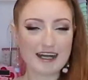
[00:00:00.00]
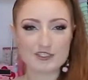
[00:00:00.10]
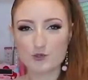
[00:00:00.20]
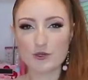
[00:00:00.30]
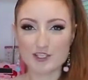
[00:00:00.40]
I
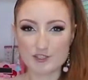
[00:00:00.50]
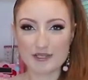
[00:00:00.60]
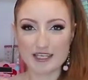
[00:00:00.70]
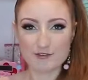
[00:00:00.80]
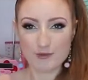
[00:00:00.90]
do want to do
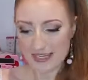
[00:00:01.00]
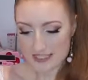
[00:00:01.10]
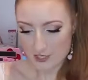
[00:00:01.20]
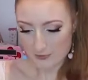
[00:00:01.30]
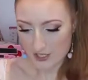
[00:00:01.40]
a giveaway,
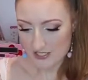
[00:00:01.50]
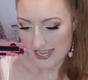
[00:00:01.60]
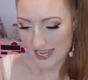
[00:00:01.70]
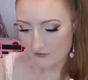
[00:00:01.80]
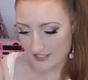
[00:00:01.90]
so because I
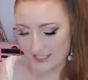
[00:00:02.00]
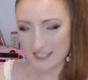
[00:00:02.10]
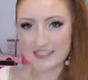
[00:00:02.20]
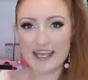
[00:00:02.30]
have six